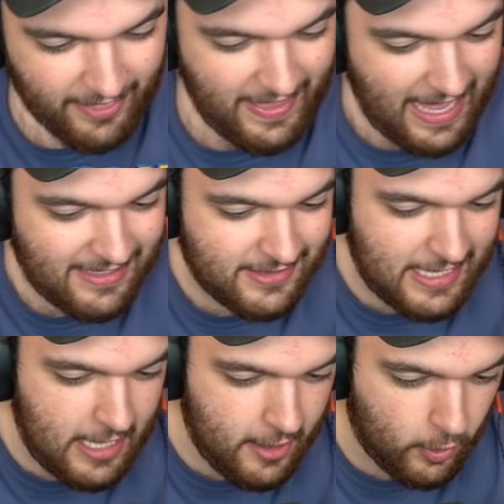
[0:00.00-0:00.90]
That is
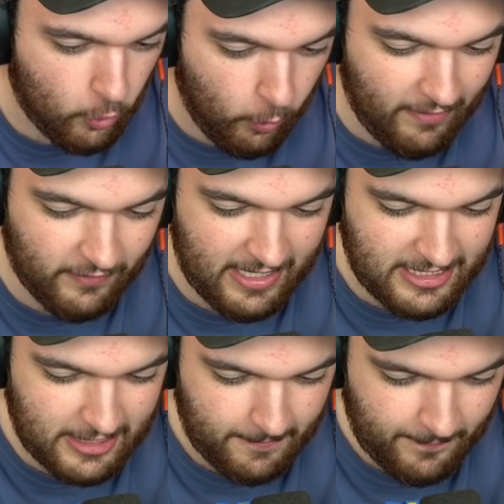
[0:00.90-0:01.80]
the
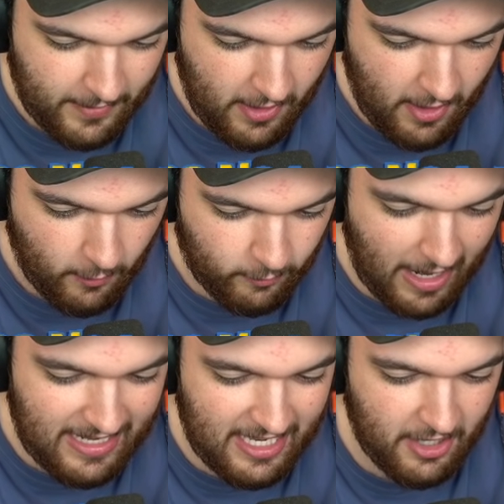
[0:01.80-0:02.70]
equivalent
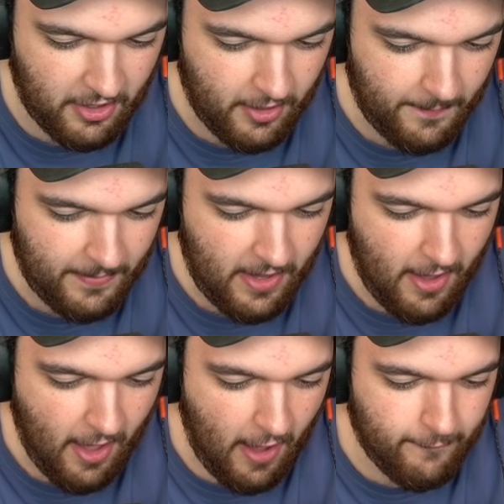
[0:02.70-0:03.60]
right here
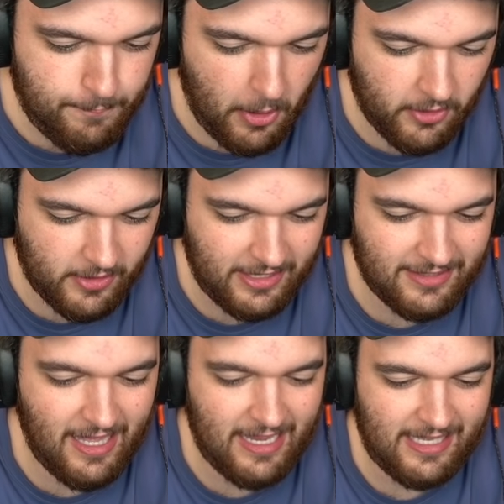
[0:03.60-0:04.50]
of pulling
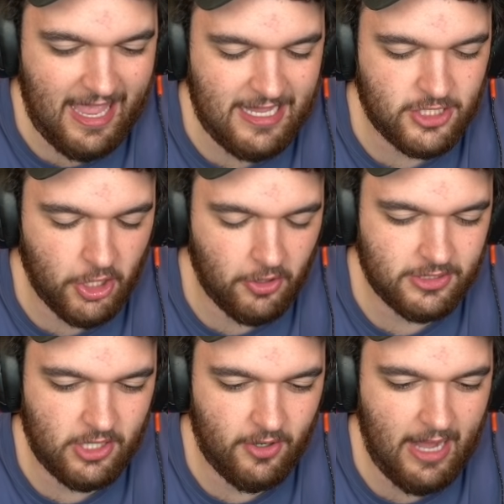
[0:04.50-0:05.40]
like a
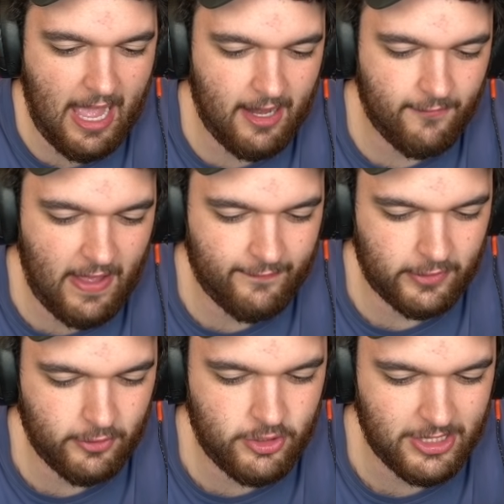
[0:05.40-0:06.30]
Charizard out of
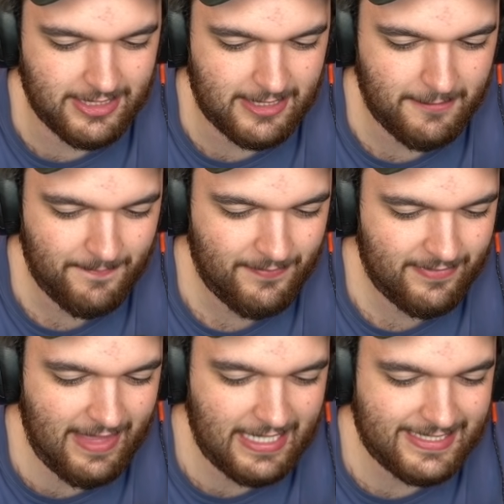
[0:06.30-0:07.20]
evolutions.
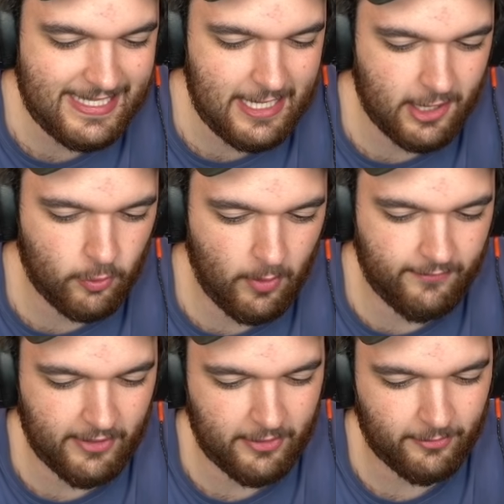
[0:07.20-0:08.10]
That's the
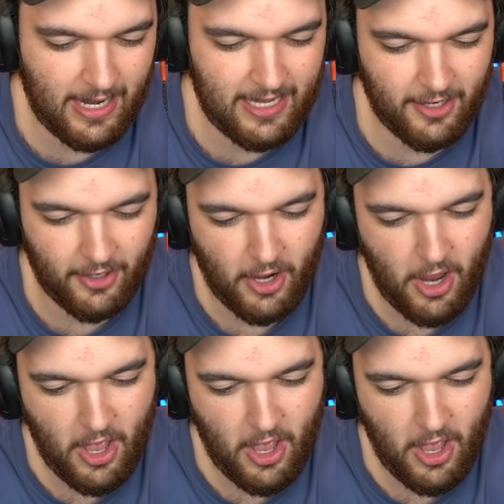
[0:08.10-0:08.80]
equivalent right here.